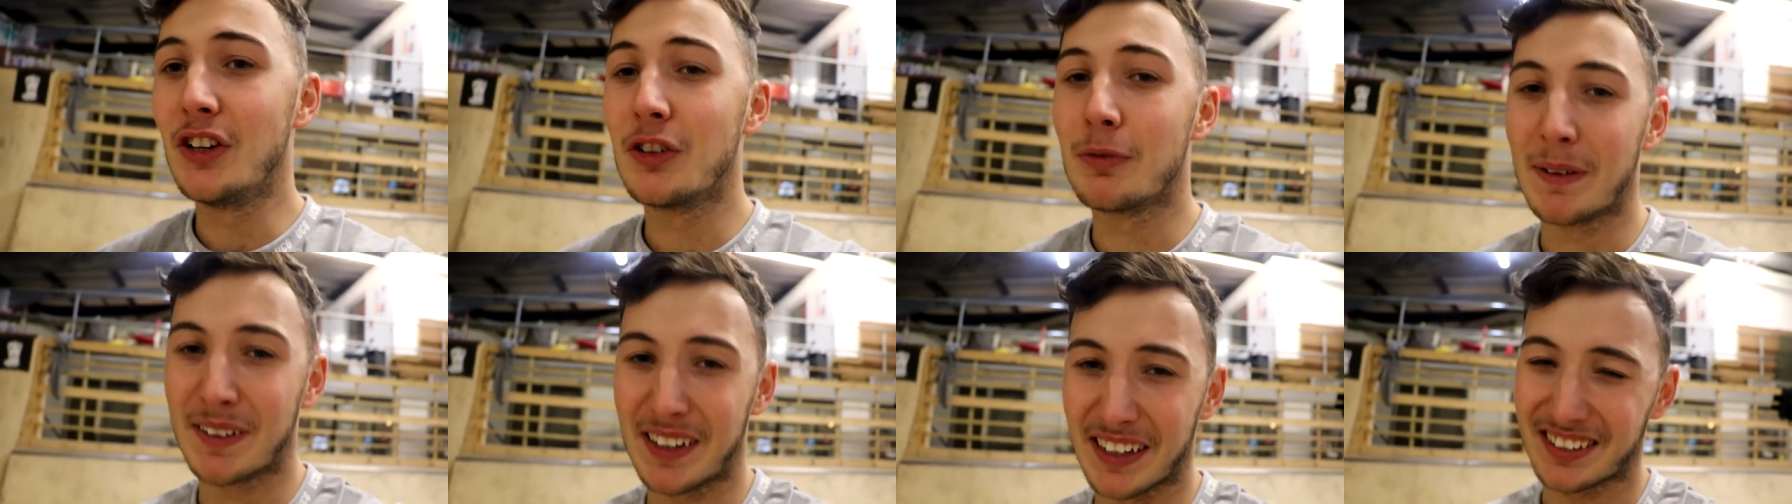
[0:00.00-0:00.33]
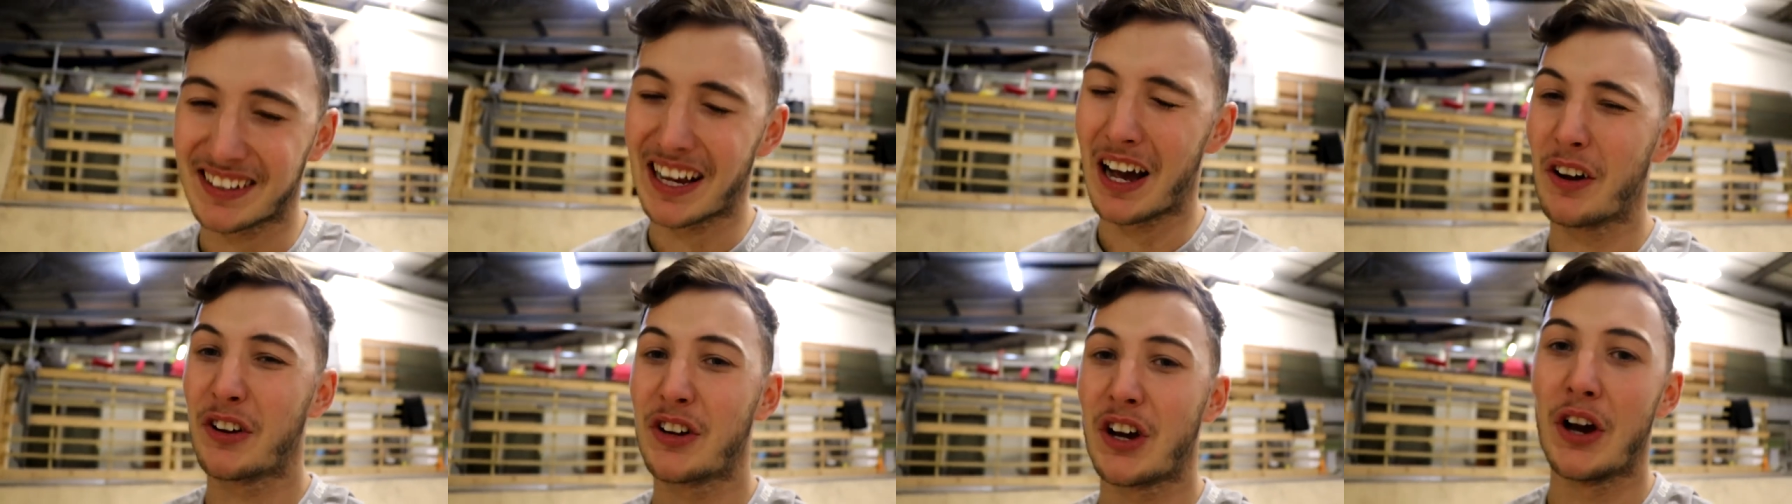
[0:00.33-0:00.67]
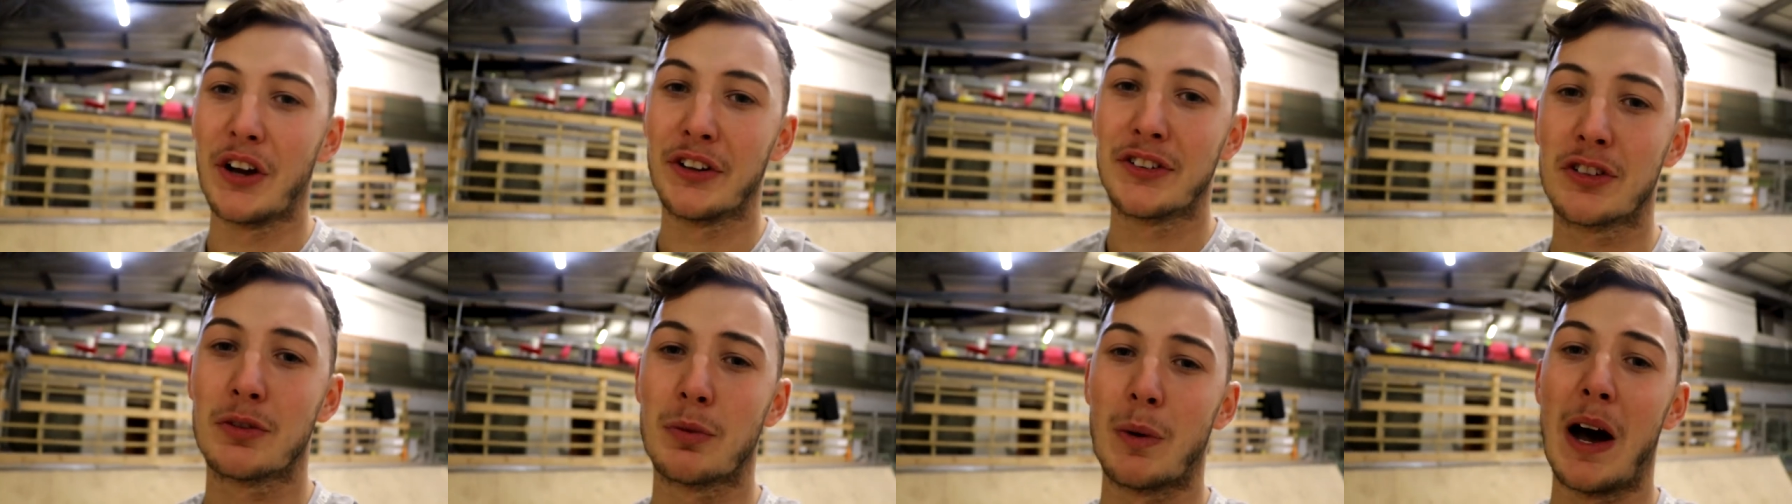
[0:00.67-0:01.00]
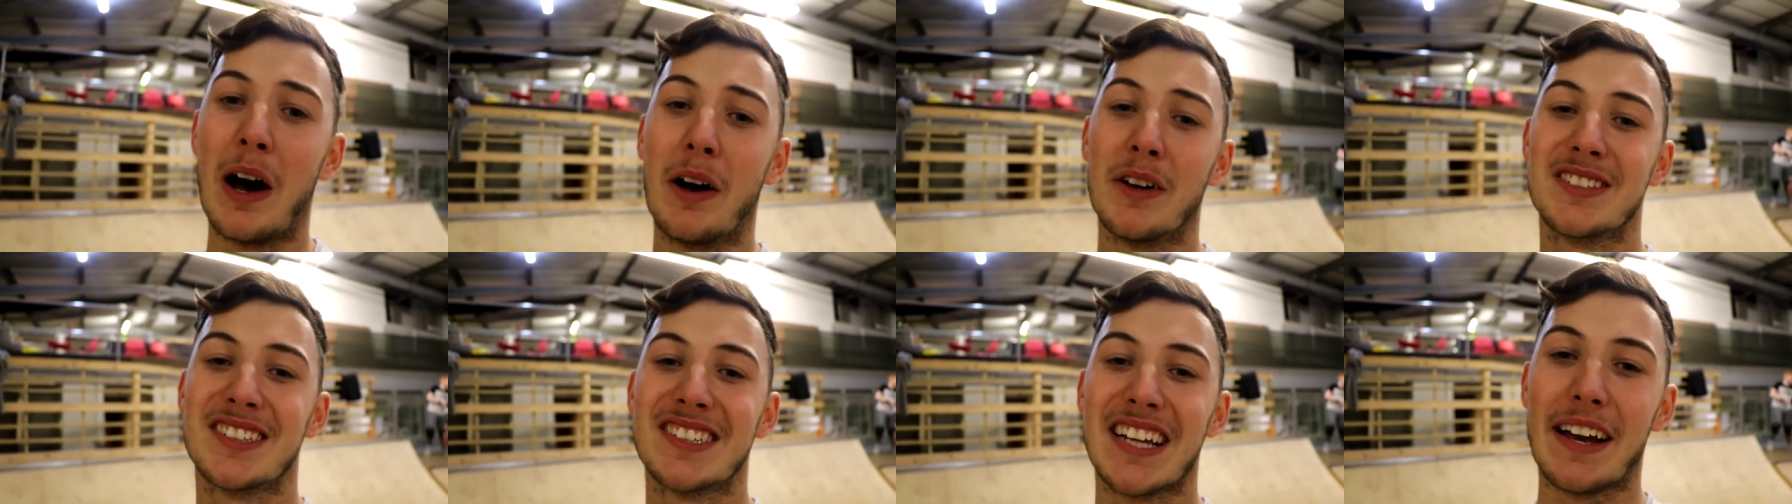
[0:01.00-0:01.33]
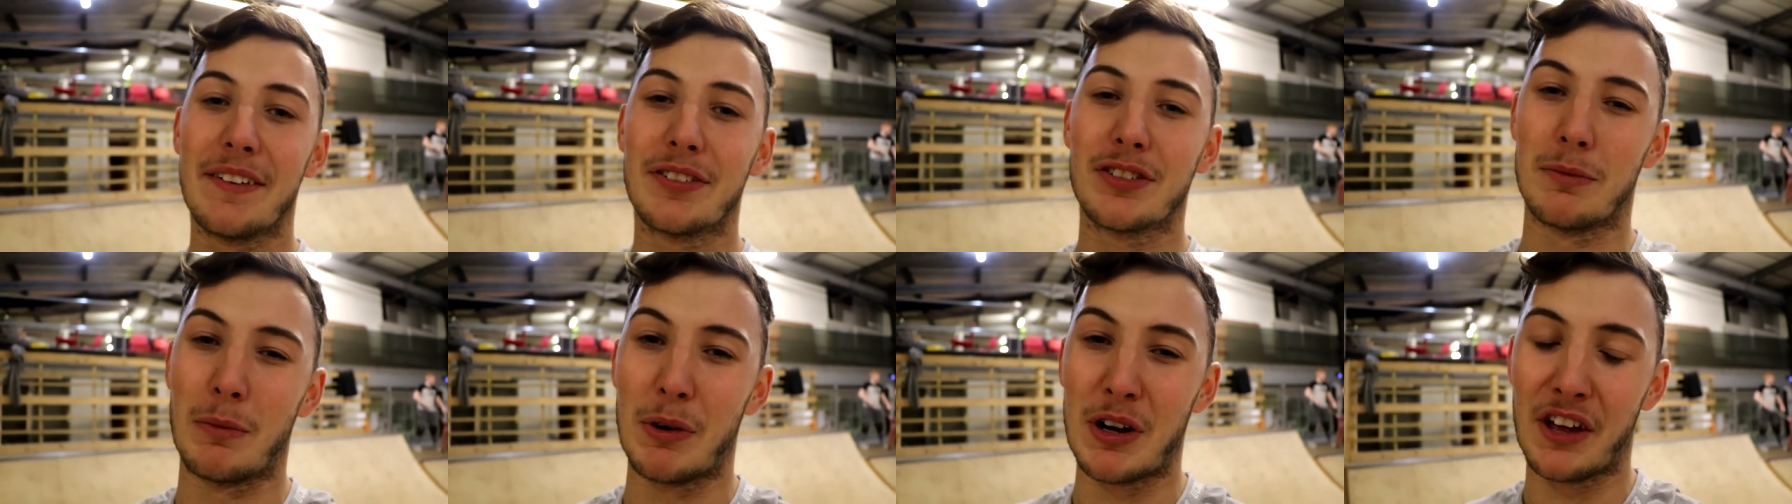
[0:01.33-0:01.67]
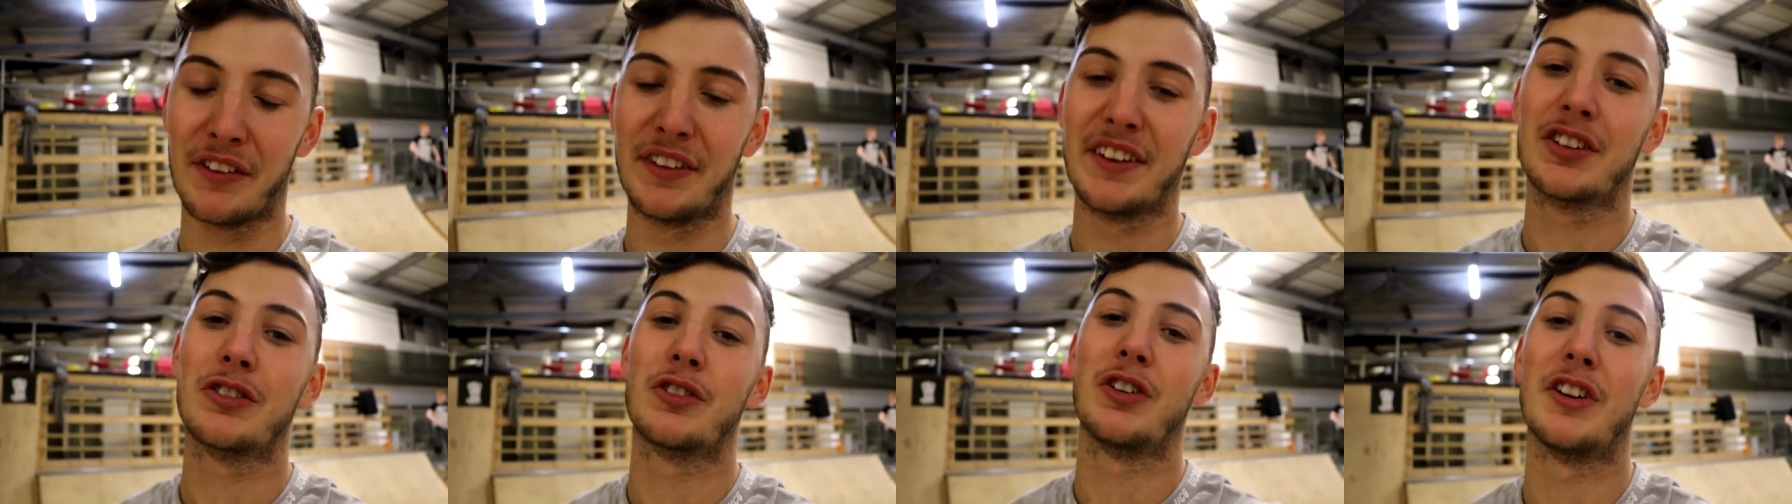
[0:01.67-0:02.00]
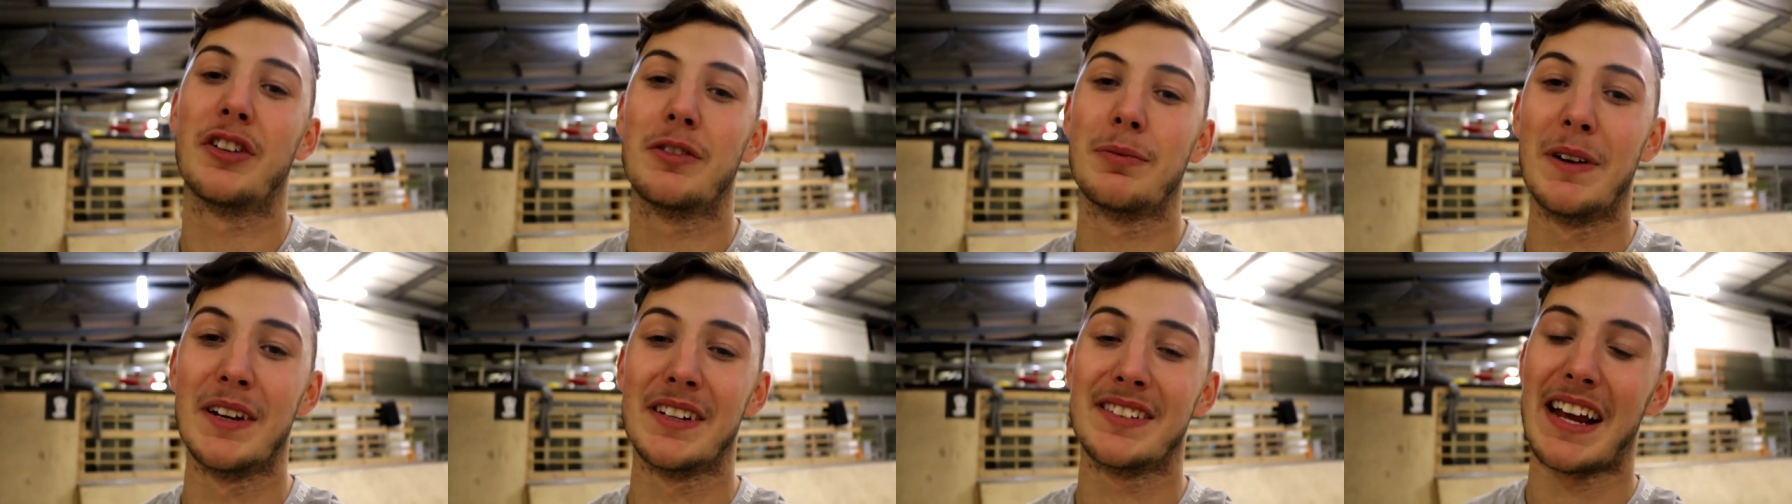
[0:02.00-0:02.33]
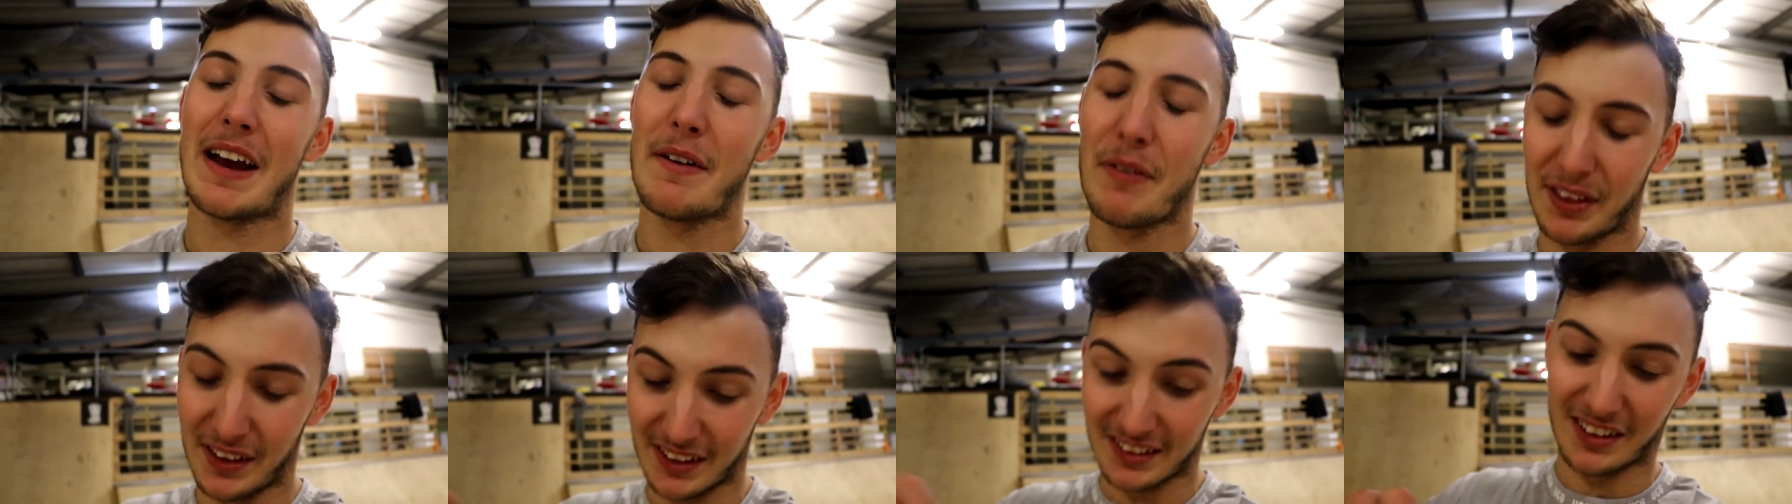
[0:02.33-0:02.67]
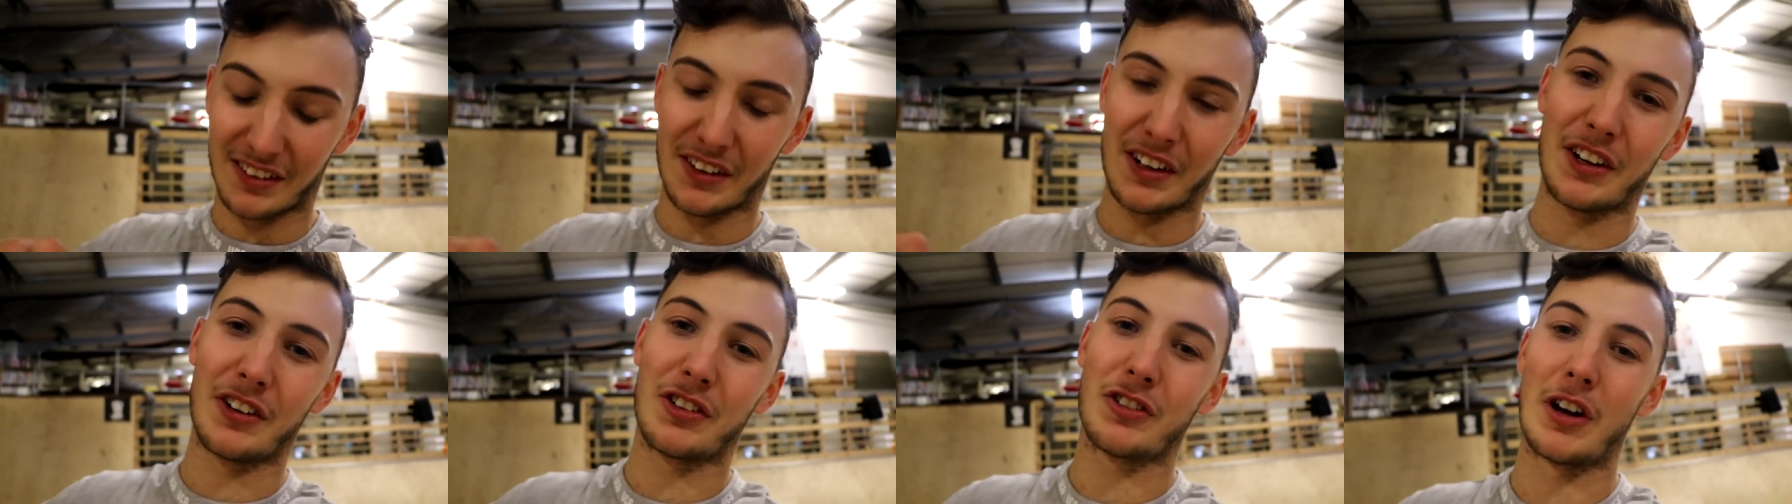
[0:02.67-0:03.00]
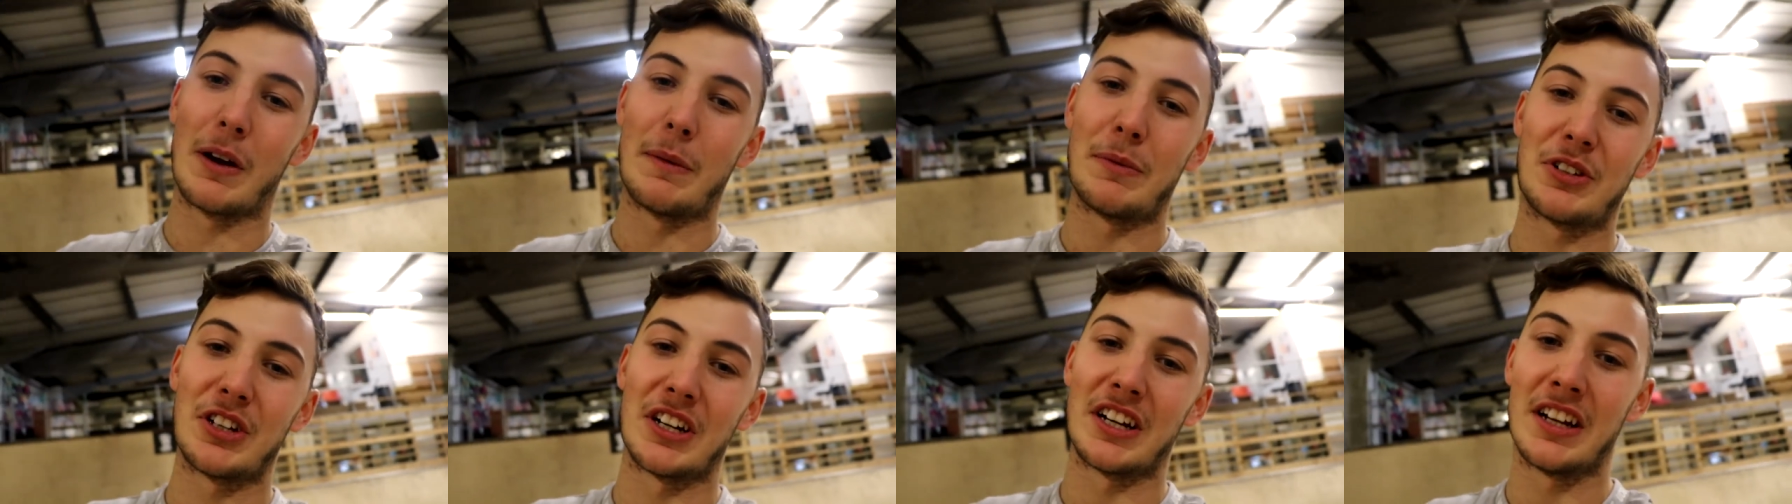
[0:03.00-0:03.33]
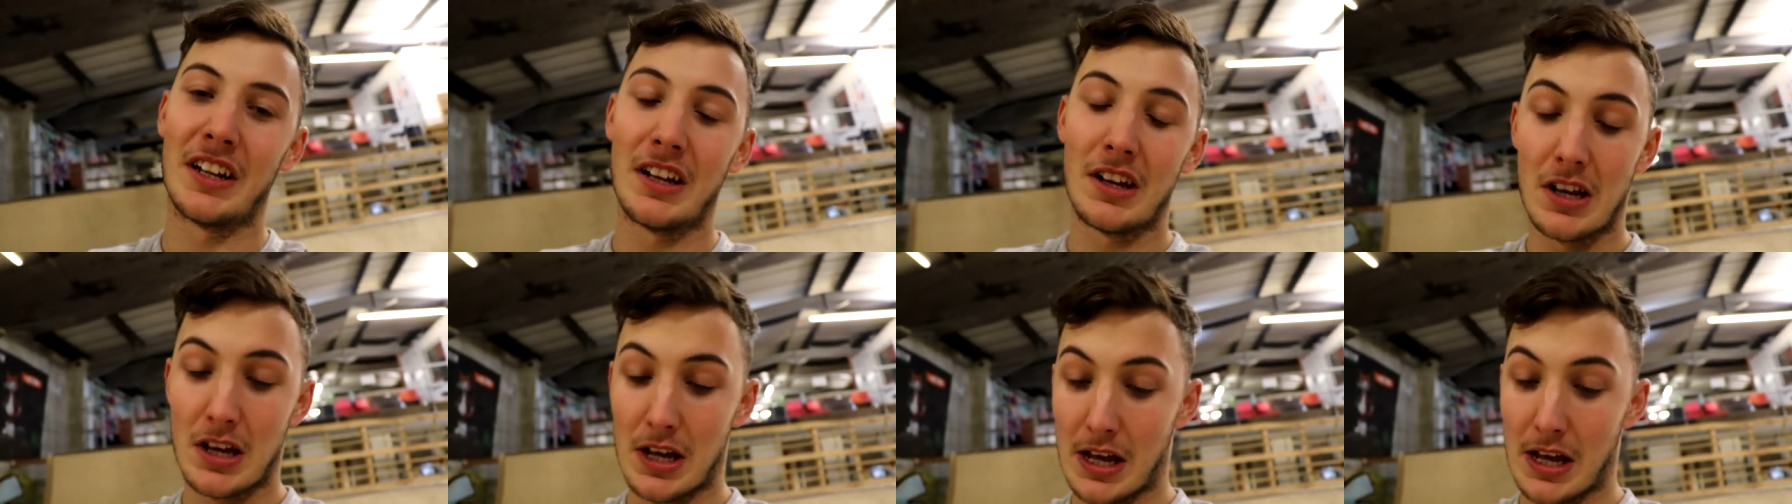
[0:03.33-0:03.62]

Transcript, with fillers: Use my discount codes as well, save some money on this Christmas, everything's in the description.